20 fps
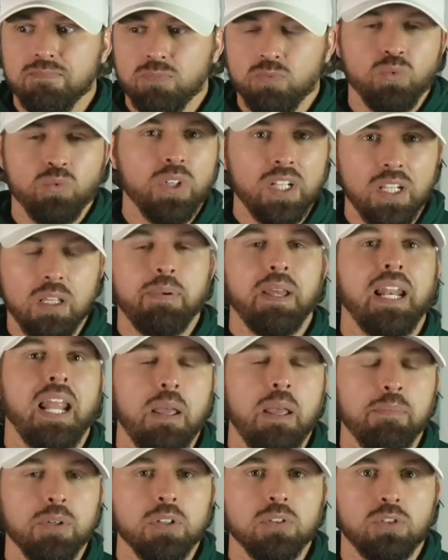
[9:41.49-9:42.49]
really been
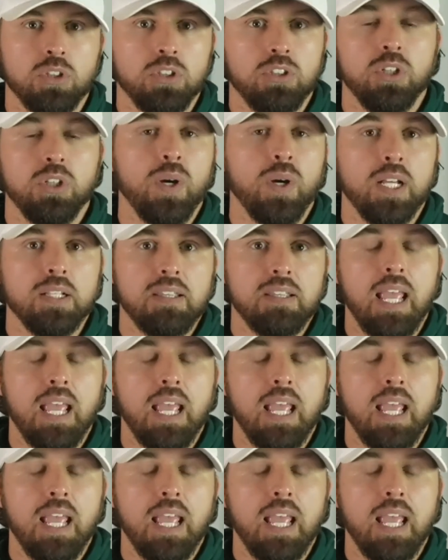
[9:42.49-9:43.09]
able to do it.